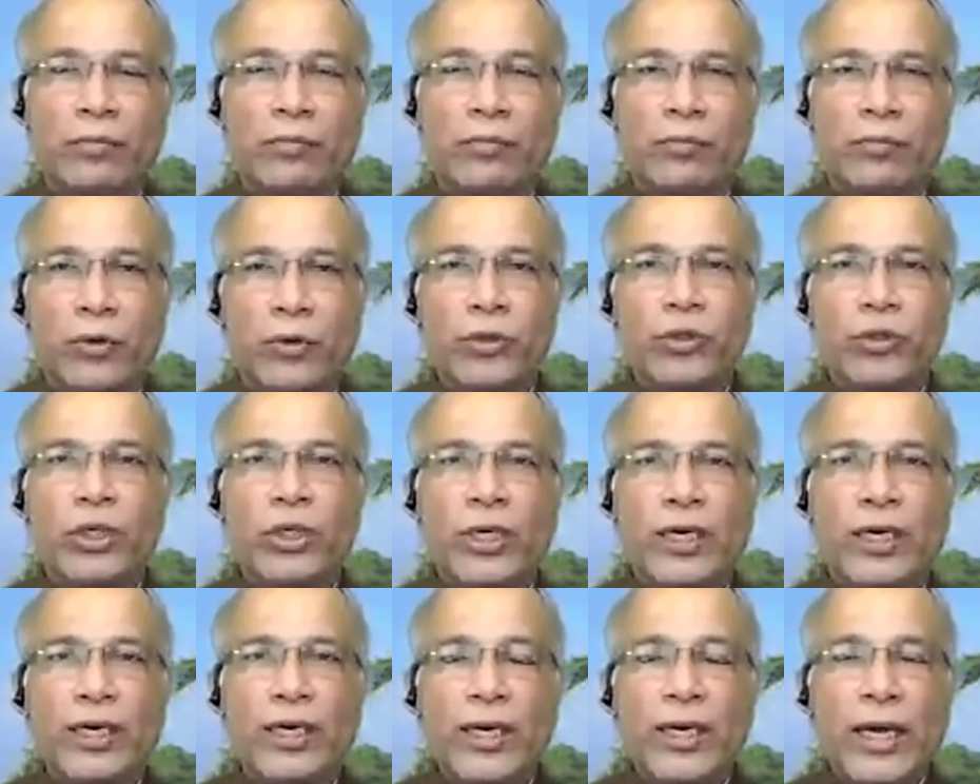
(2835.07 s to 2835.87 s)

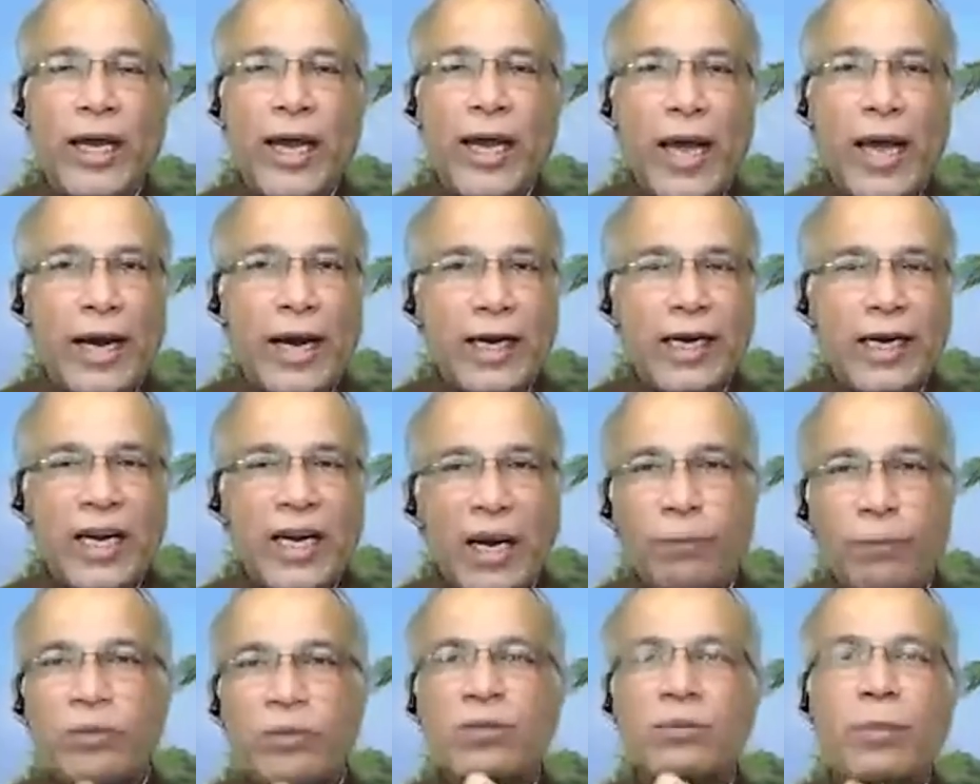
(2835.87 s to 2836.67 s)
future and
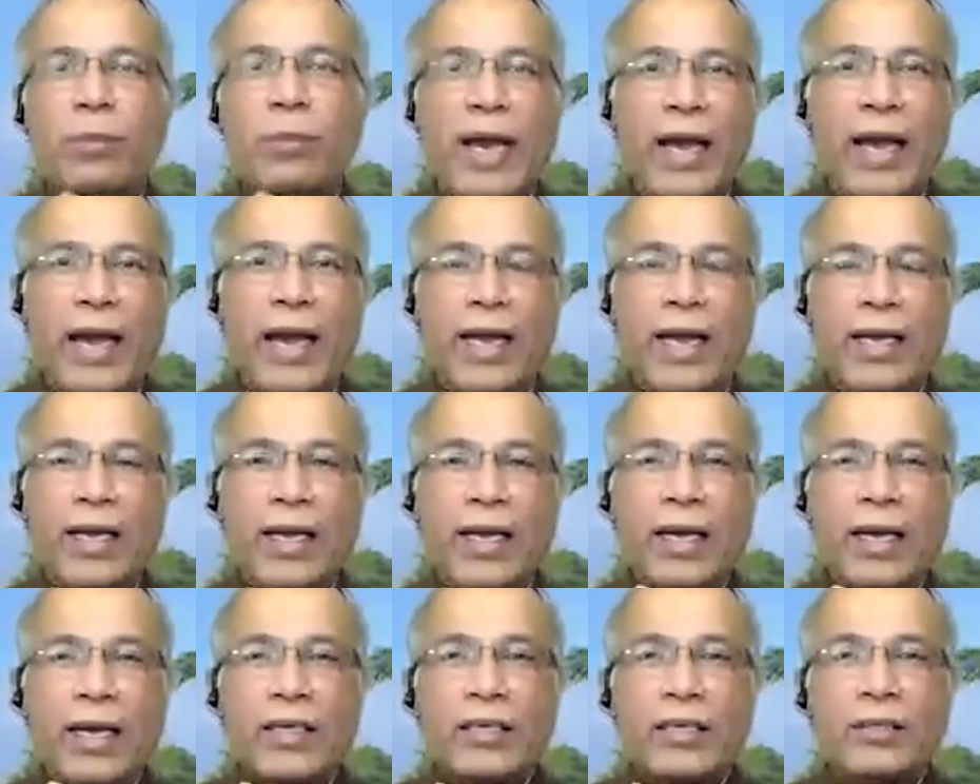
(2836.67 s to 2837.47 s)
comes back,
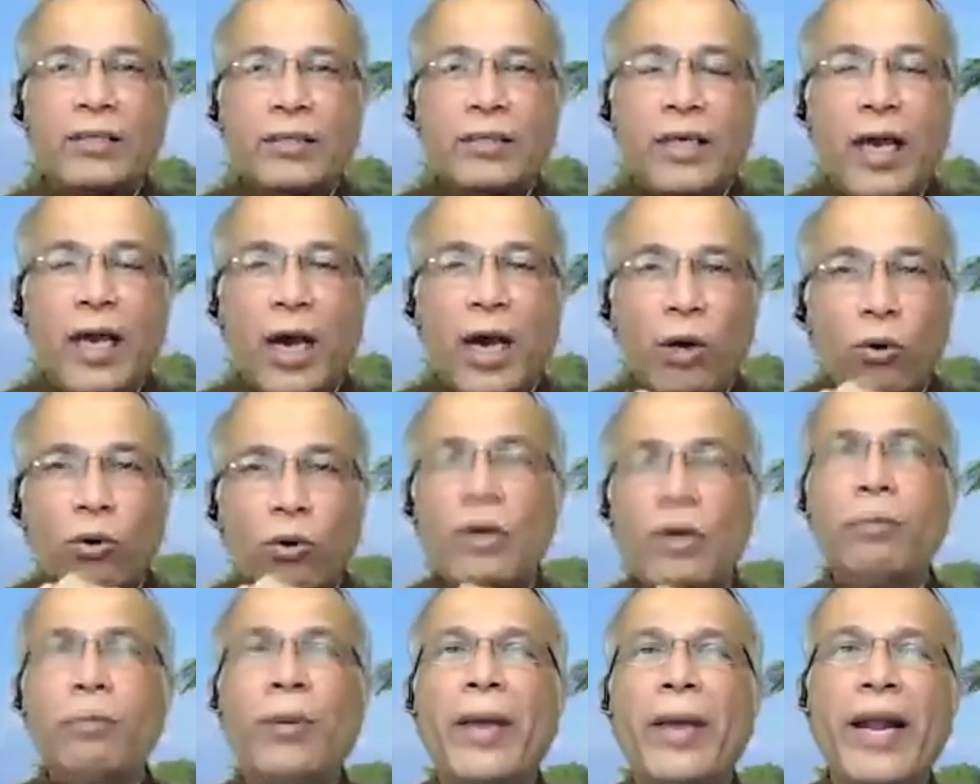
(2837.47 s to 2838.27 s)
her
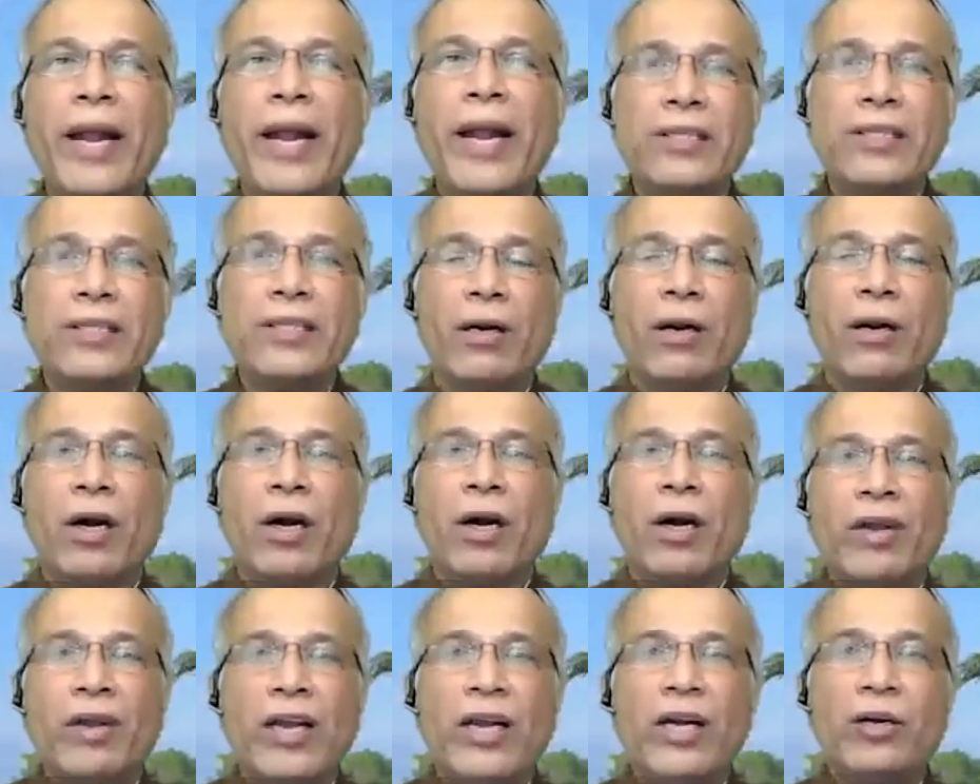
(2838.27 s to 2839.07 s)
own parents are
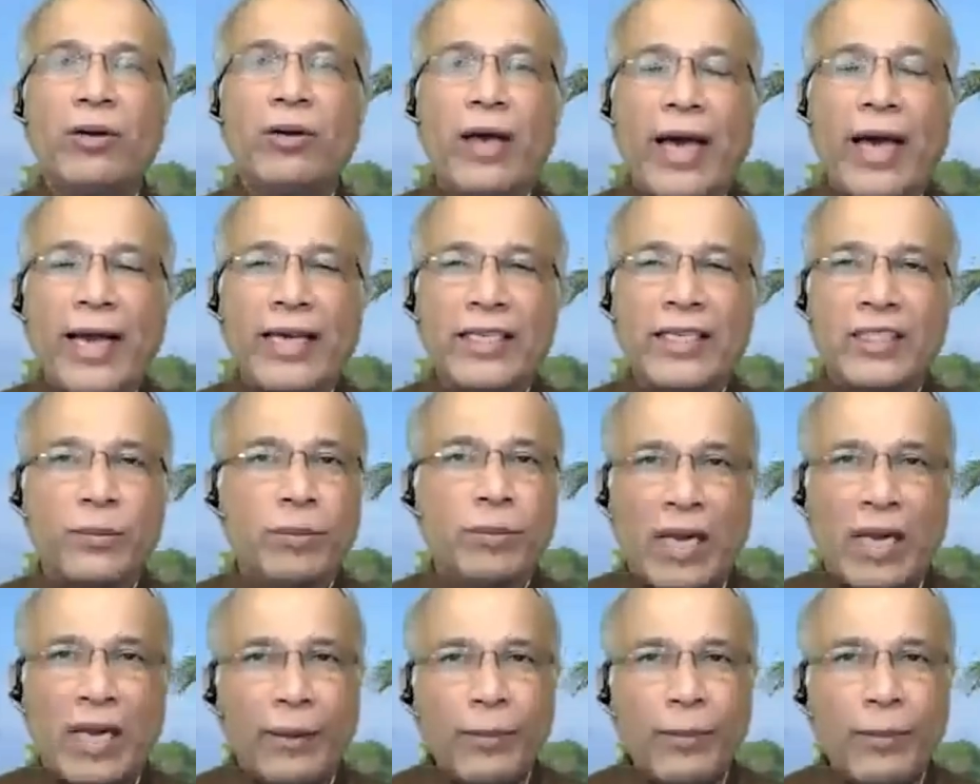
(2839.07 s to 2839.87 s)
not willing to accept
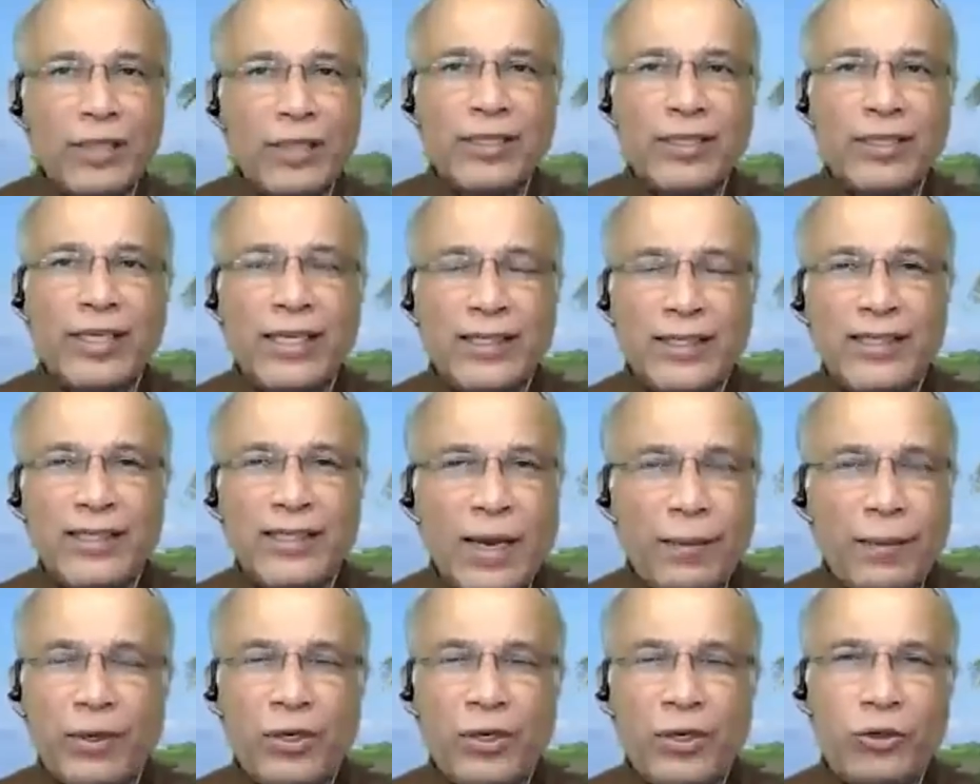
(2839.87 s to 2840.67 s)
her. I'm not saying this
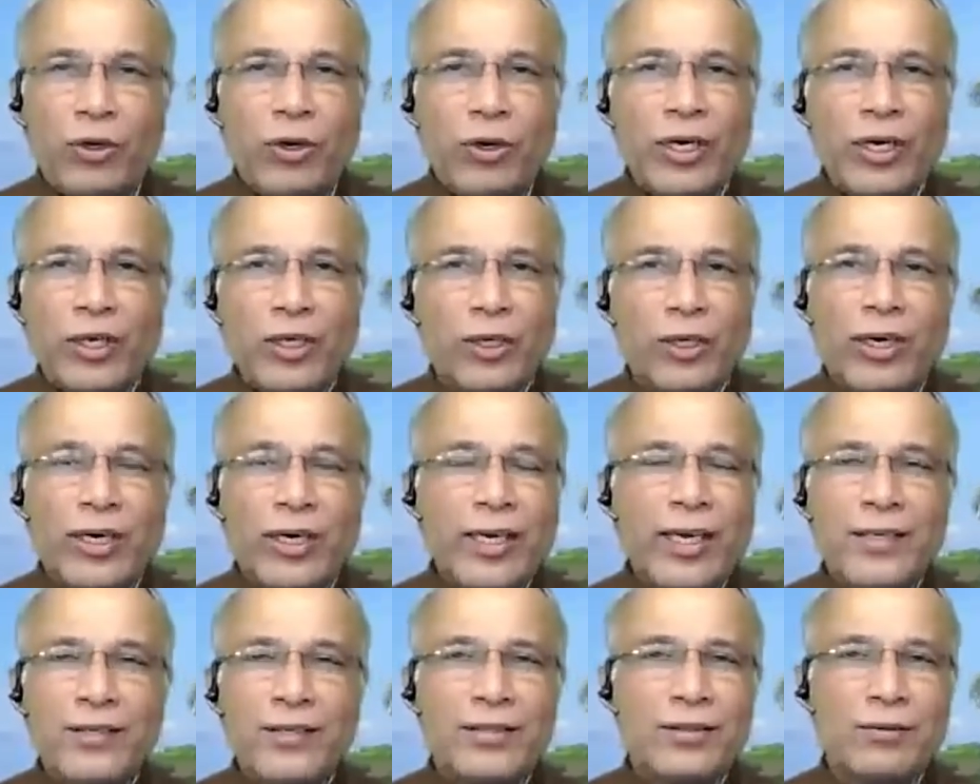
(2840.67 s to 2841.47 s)
happened in your
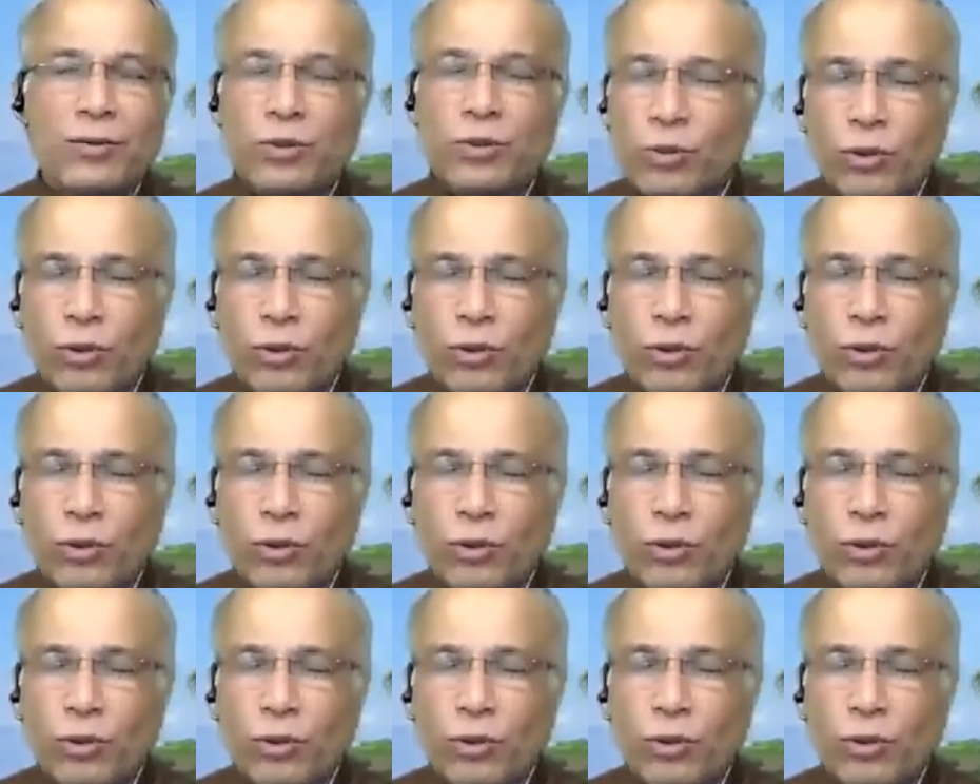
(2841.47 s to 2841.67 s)
case is totally